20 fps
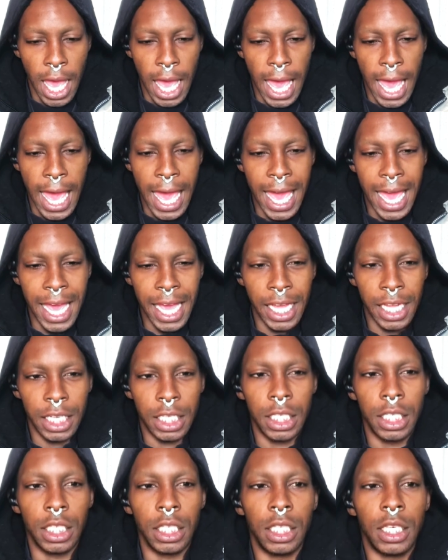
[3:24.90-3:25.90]

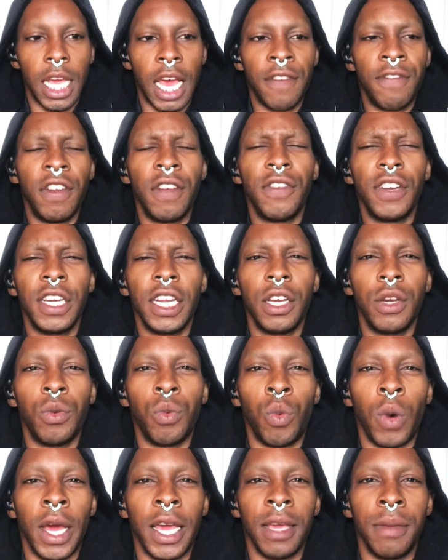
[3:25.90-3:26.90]
and I've never dated
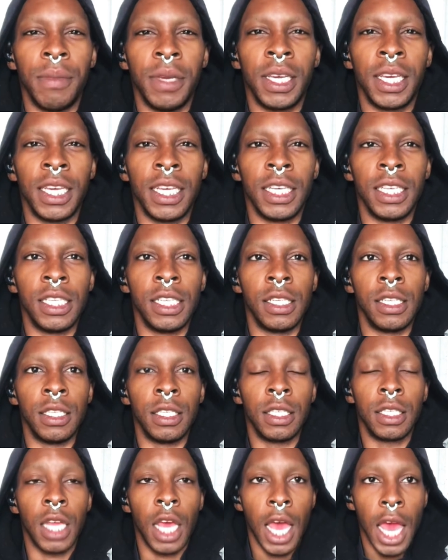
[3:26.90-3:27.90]
white
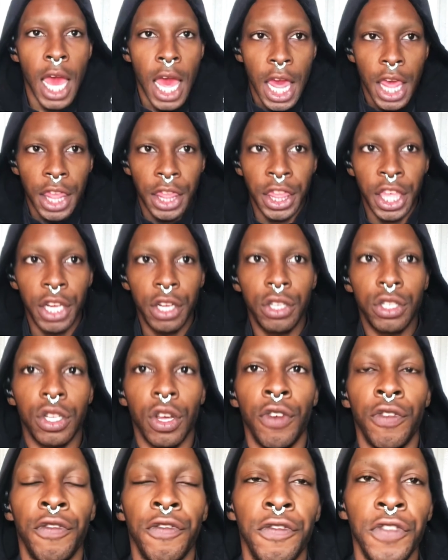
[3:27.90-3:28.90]
because there's
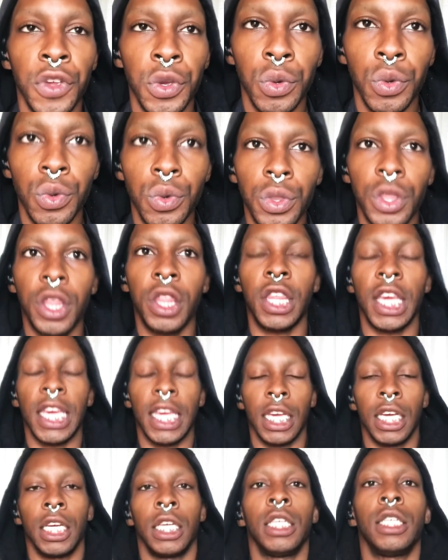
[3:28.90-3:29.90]
a few
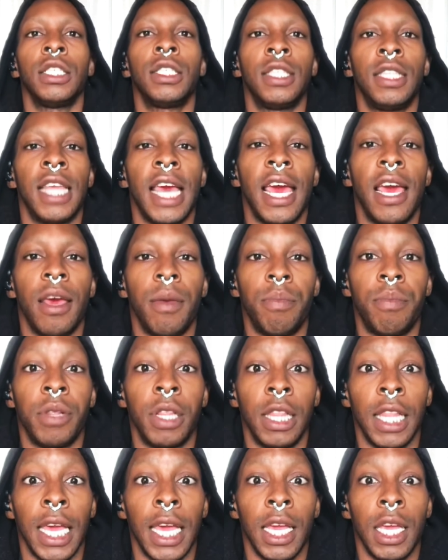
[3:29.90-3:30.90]
things that
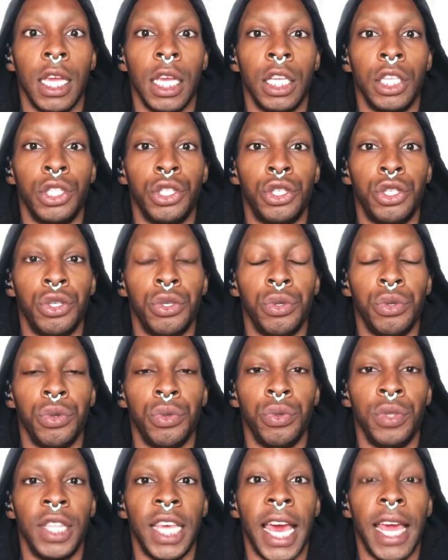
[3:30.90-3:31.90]
play
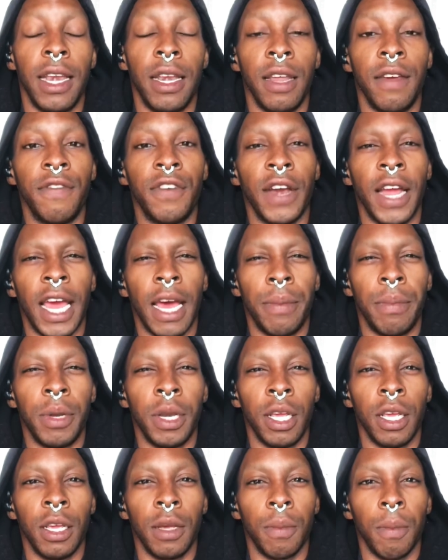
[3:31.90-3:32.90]
into that never
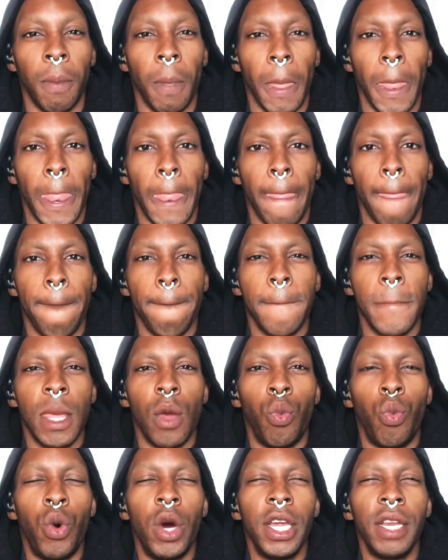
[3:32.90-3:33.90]
happening
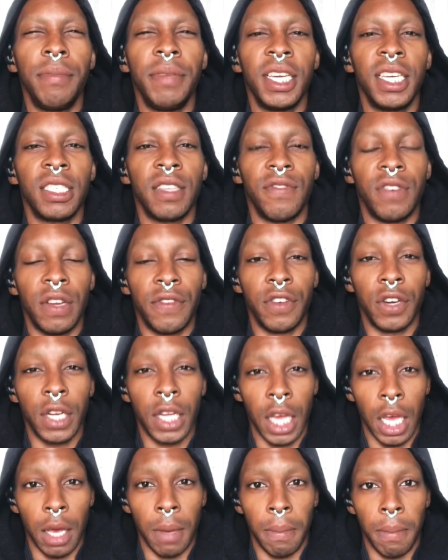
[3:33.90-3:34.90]
one because I've never
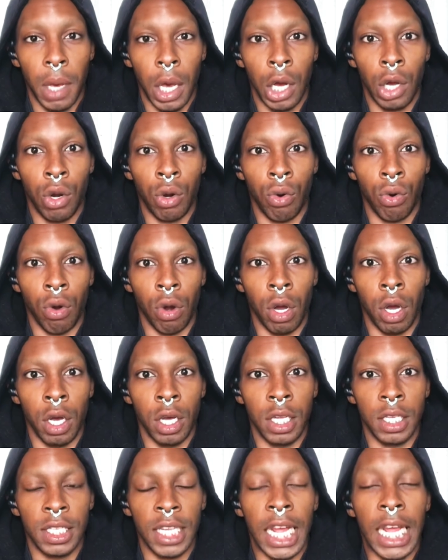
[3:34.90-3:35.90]
come
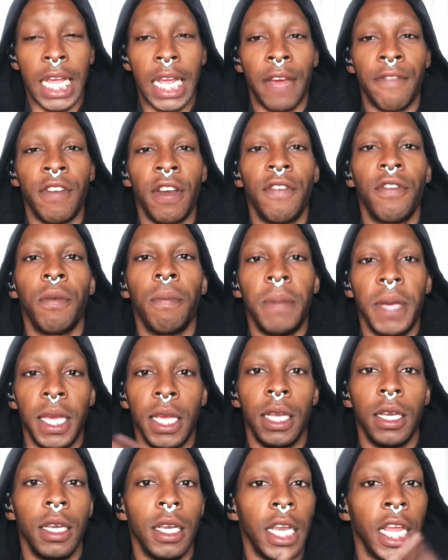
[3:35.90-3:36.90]
across like I've never
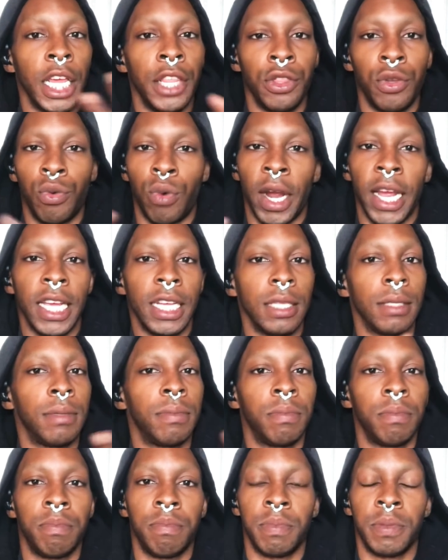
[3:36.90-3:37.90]
been in the right
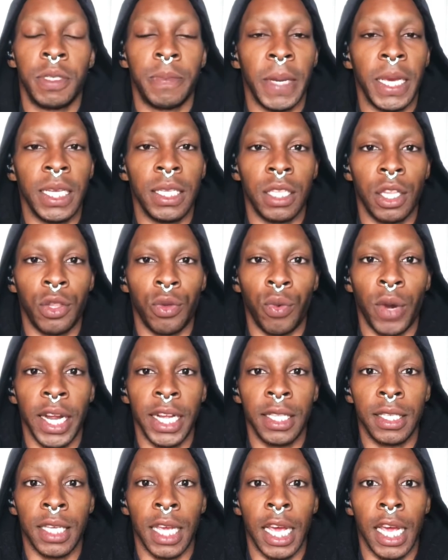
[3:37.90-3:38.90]
space at the
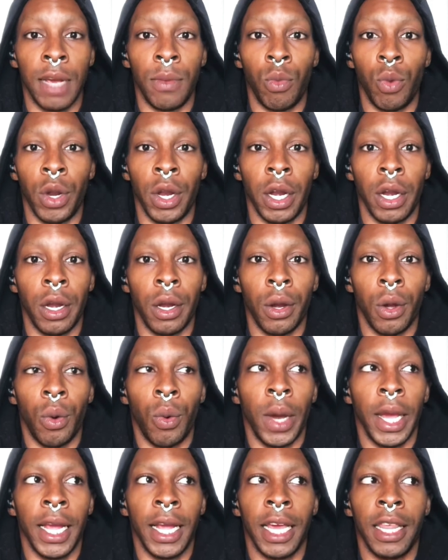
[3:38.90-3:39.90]
right time where a
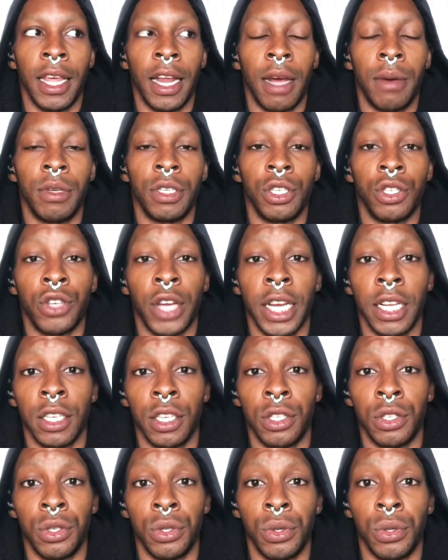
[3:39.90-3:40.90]
white guy that I was
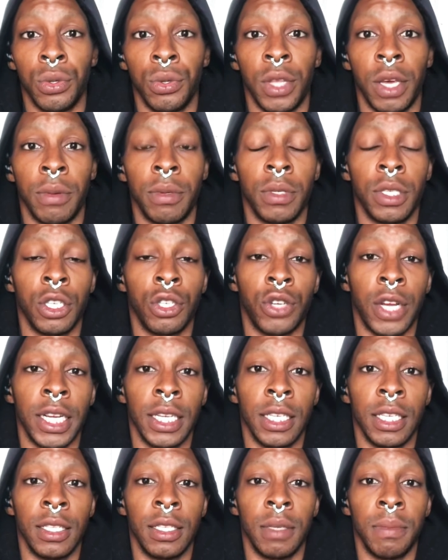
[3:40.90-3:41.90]
attracted to that was
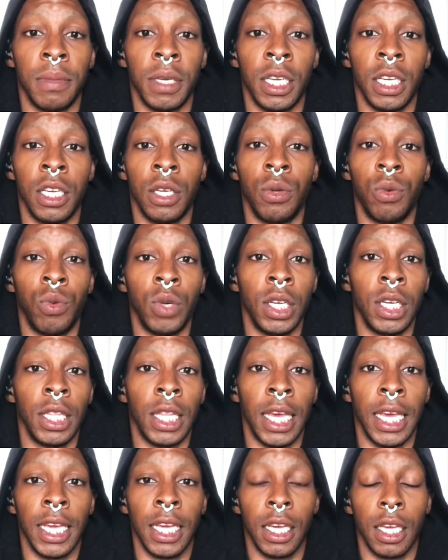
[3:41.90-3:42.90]
attracted to me and we
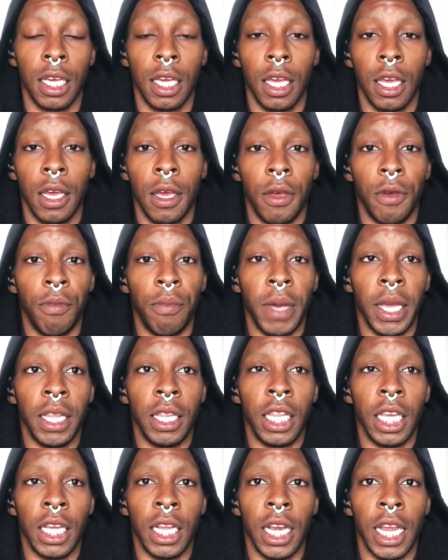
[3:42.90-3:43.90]
like made
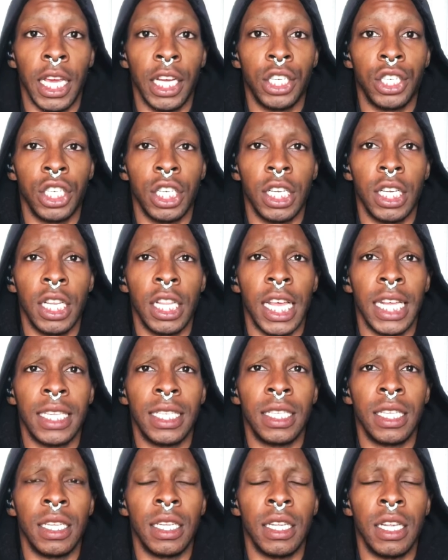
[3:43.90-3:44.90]
the connection.
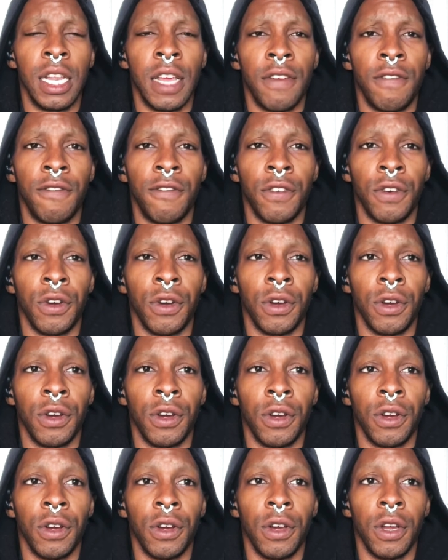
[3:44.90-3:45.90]
That's
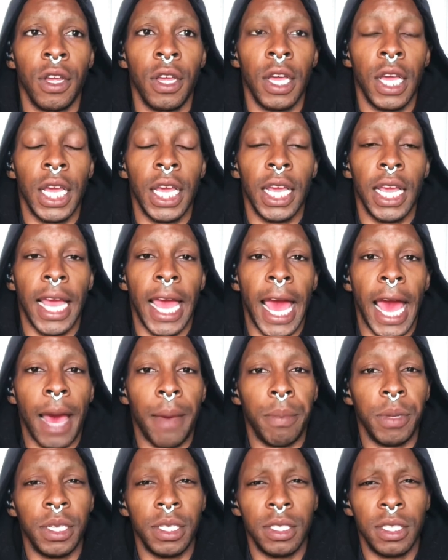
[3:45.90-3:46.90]
never
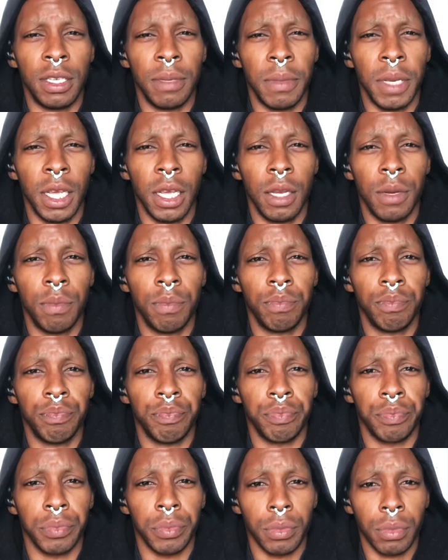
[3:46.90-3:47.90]
happened to me.
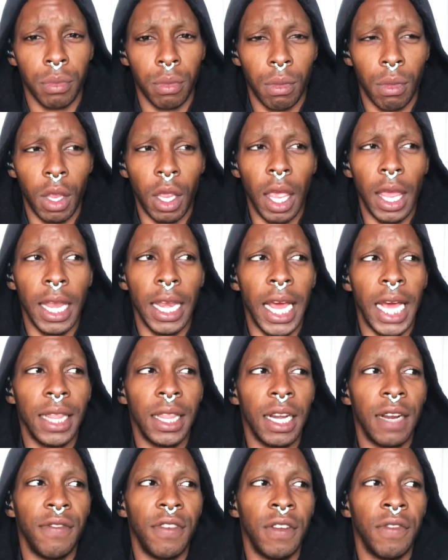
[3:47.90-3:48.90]
Not
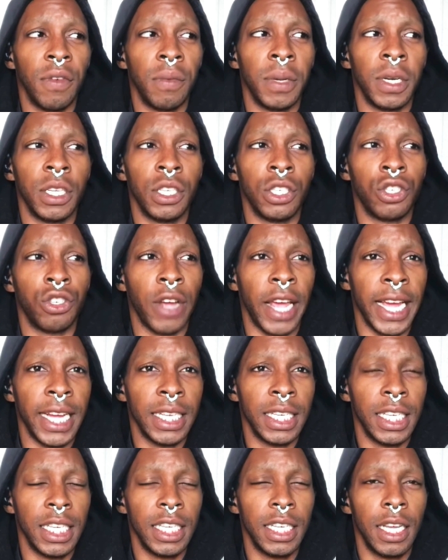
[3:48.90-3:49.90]
that I've never been
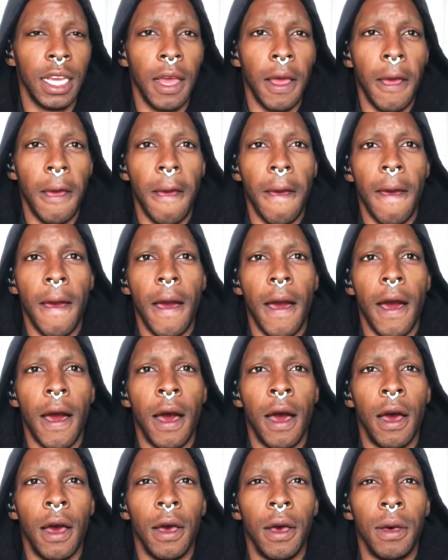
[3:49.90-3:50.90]
attracted.
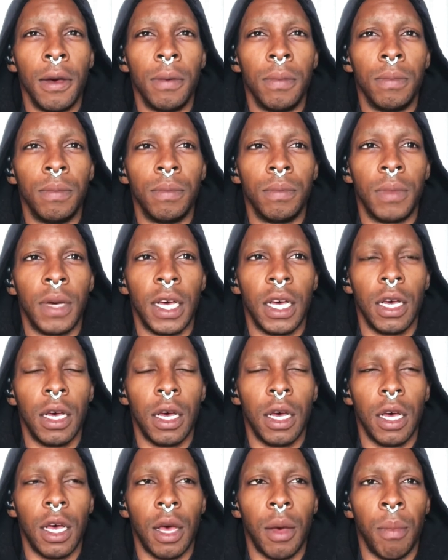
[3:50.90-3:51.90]
Um
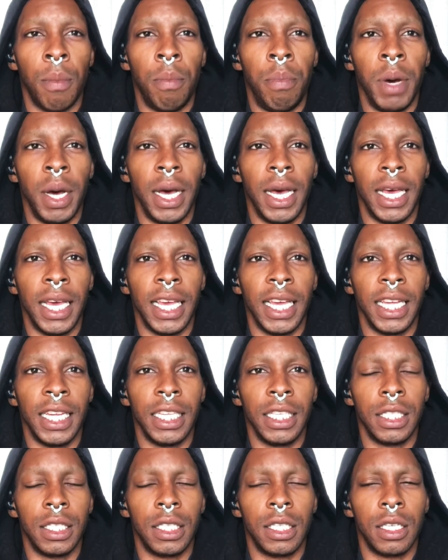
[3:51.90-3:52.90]

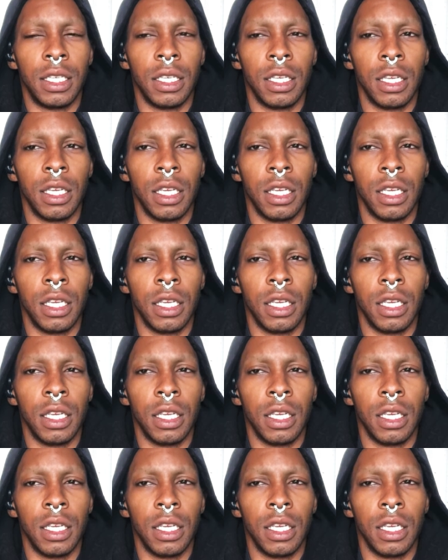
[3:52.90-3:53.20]
but